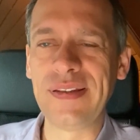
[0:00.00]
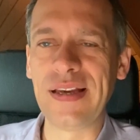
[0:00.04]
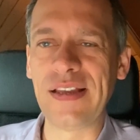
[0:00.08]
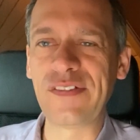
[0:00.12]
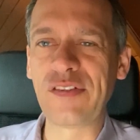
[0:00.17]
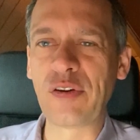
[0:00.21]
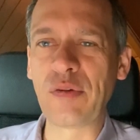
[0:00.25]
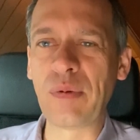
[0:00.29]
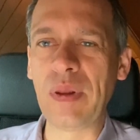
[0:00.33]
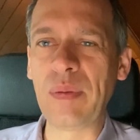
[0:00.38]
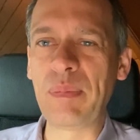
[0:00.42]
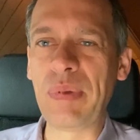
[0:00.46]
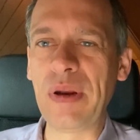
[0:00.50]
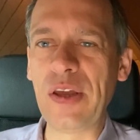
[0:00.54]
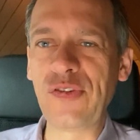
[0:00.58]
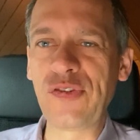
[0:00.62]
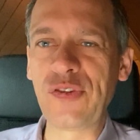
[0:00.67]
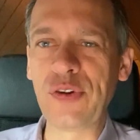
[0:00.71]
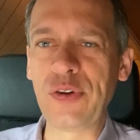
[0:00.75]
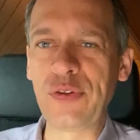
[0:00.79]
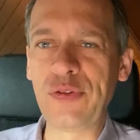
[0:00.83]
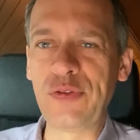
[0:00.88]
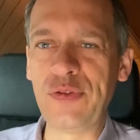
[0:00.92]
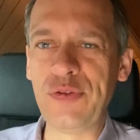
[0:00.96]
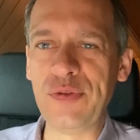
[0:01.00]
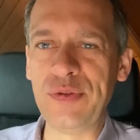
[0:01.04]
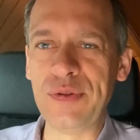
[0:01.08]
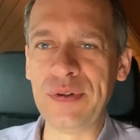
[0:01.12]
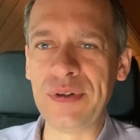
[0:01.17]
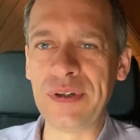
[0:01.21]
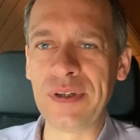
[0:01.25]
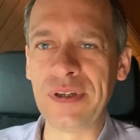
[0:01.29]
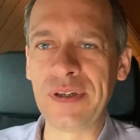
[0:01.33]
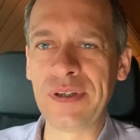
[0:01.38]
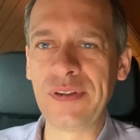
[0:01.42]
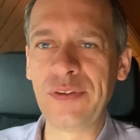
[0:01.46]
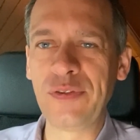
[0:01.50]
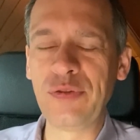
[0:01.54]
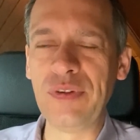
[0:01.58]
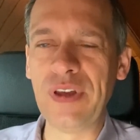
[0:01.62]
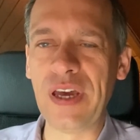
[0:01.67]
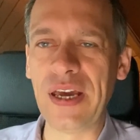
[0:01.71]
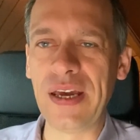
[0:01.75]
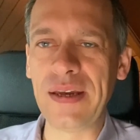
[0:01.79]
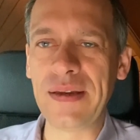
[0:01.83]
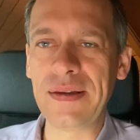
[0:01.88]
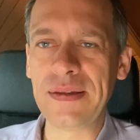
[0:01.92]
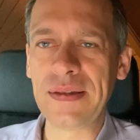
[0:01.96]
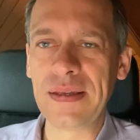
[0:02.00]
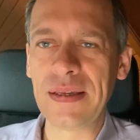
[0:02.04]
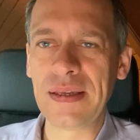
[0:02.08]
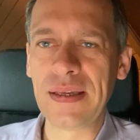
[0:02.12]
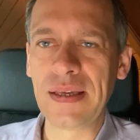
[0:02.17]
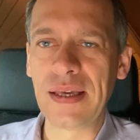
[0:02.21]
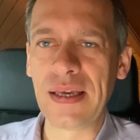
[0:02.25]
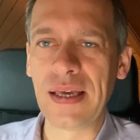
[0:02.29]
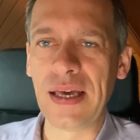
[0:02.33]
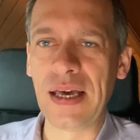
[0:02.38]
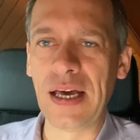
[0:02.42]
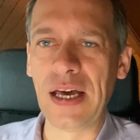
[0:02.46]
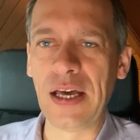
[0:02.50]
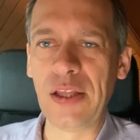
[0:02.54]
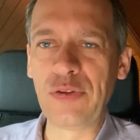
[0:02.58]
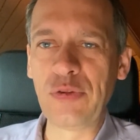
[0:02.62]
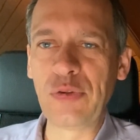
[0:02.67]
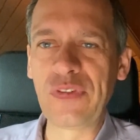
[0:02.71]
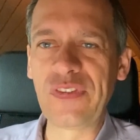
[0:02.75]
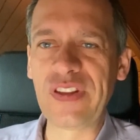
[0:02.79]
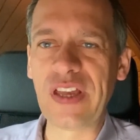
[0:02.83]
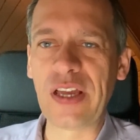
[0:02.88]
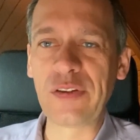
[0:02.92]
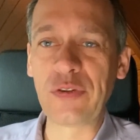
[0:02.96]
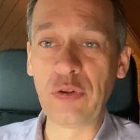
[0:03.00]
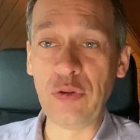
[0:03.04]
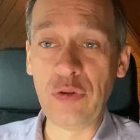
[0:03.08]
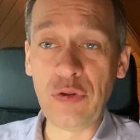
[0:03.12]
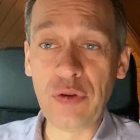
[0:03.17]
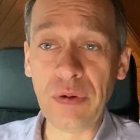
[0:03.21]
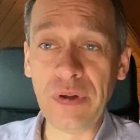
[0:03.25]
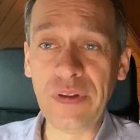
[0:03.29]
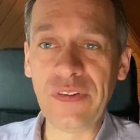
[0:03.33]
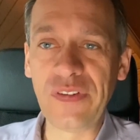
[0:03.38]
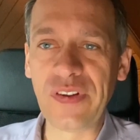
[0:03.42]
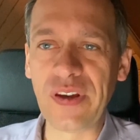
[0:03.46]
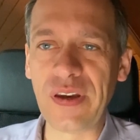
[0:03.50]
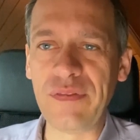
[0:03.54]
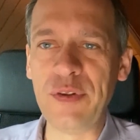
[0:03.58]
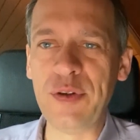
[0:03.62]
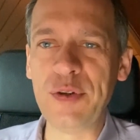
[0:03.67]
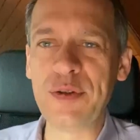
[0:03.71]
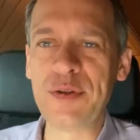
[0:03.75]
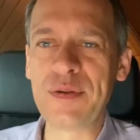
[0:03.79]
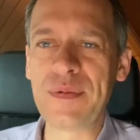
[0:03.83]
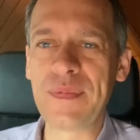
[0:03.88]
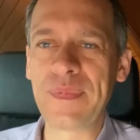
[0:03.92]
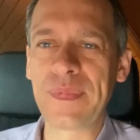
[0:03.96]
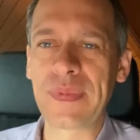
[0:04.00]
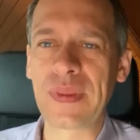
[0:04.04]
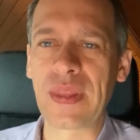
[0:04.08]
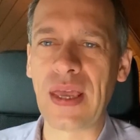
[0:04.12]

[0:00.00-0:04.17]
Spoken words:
that's a great pleasure today to start a new interview